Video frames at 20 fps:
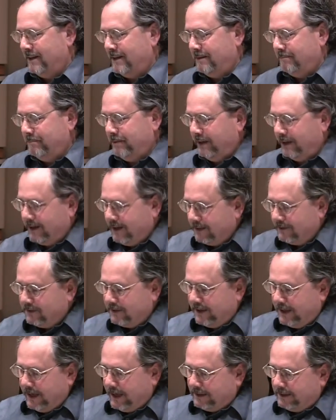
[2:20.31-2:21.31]
because
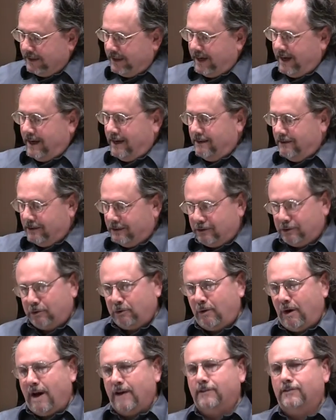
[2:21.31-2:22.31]
he had gained the
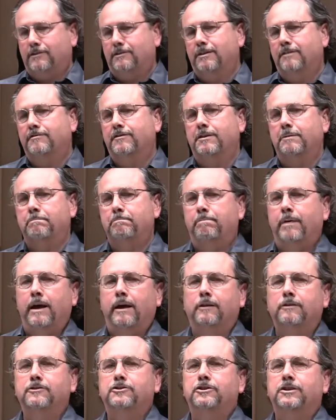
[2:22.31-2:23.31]
trust of the
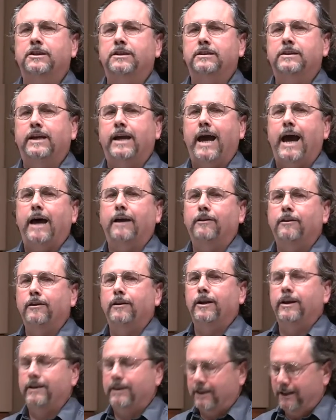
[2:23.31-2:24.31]
Belgian
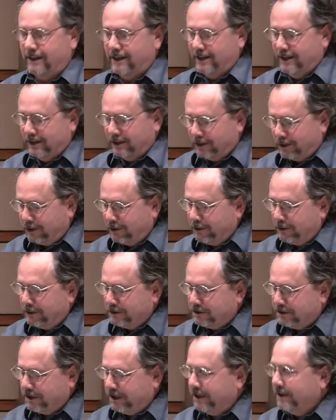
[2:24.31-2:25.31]
Catholic
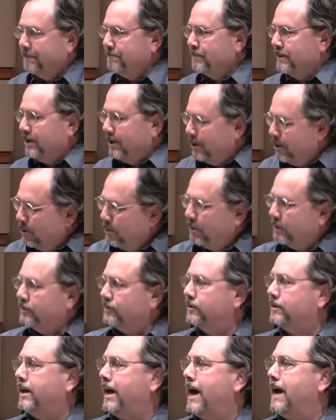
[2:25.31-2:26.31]
clergy who were
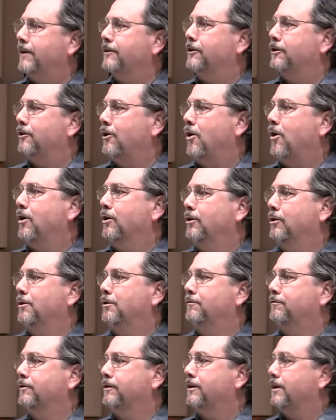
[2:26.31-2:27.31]
scattered all
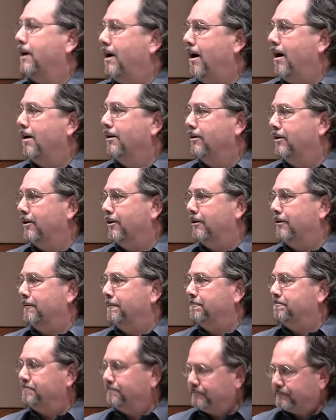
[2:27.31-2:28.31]
over
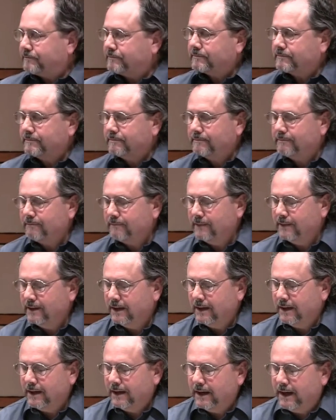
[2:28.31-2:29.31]
Congo.
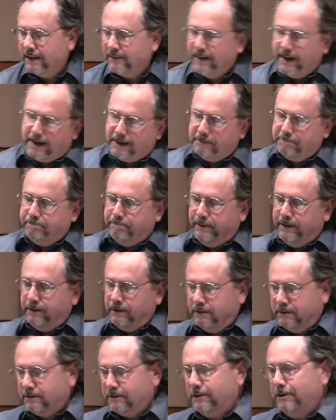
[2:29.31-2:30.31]
And they had
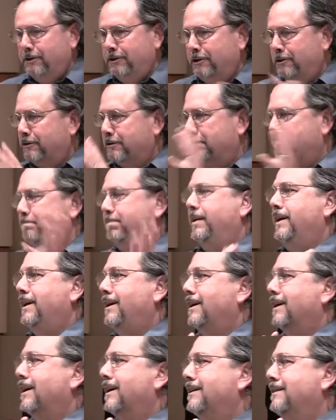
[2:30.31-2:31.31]
built
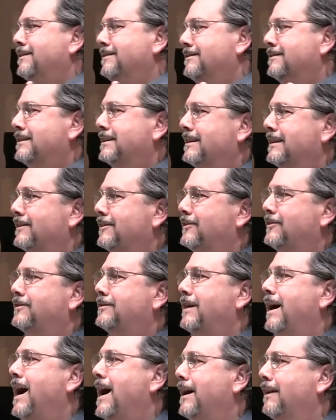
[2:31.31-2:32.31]
European
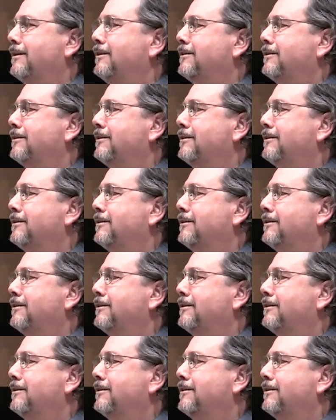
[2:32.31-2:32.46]
style